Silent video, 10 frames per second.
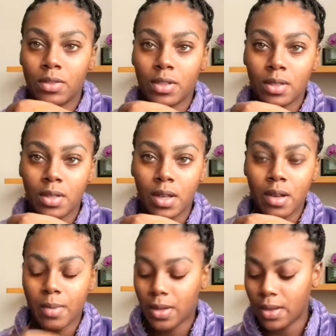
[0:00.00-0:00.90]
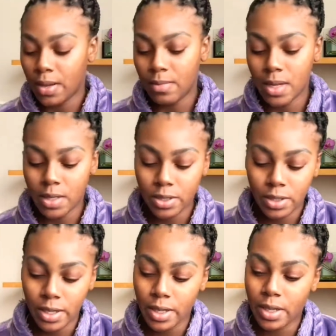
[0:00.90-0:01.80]
just like about that much.
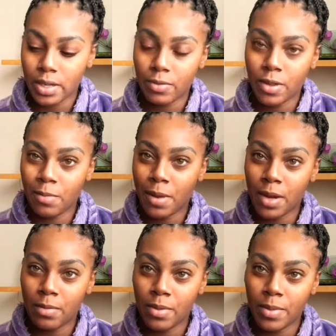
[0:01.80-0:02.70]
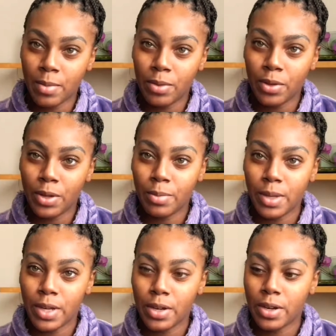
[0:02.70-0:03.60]
And with the bottom of my beauty
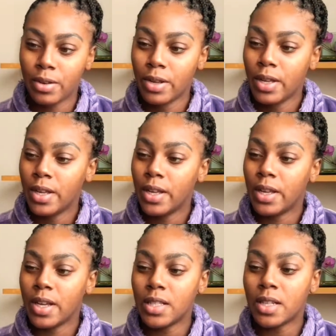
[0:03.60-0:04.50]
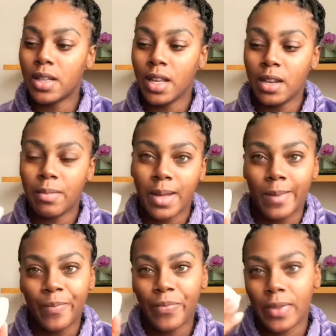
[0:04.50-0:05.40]
blender, it is clean, but
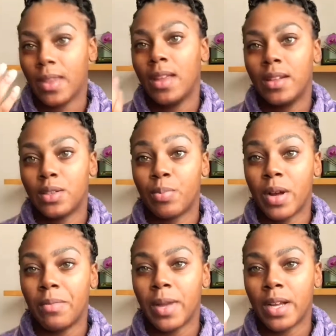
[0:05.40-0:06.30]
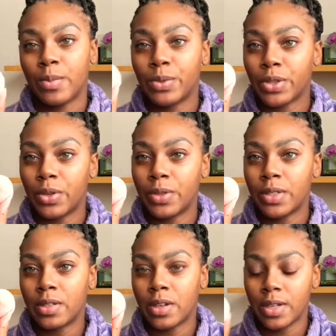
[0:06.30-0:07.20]
it's brown makeup, so it's
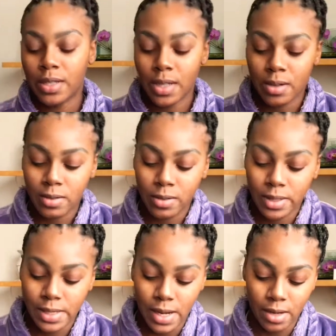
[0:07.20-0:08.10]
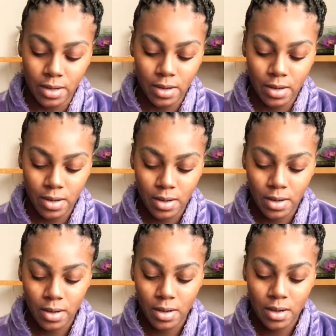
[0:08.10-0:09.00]
starting to get a little stained,
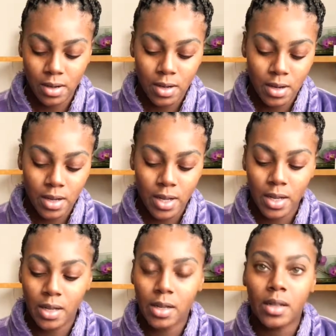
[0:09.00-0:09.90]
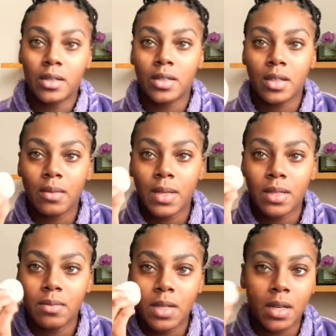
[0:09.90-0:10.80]
and I'm just gonna make
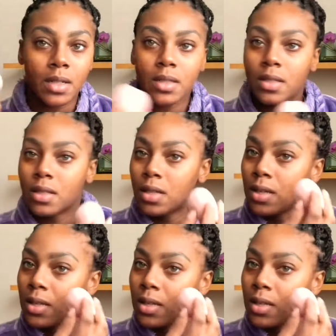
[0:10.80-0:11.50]
some dots.